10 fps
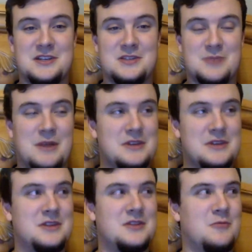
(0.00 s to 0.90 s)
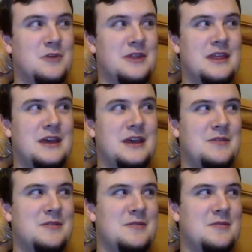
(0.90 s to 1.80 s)
It's probably the one that
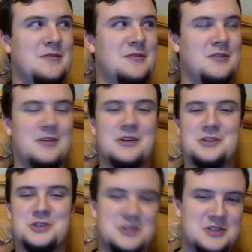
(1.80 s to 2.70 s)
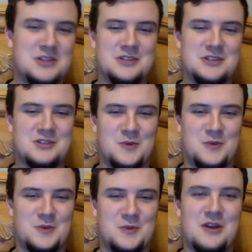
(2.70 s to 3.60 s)
launched his
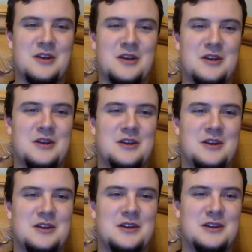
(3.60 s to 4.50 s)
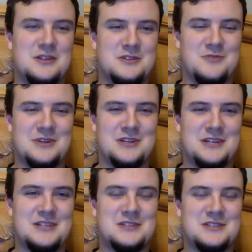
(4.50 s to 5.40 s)
career into what it
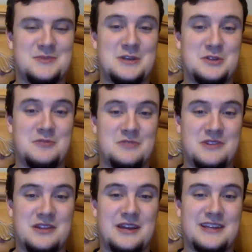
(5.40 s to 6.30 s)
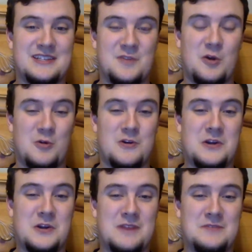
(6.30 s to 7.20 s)
is, especially with like his horror
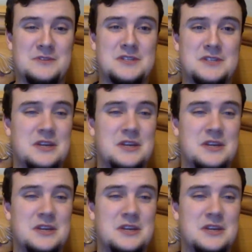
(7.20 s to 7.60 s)
novels.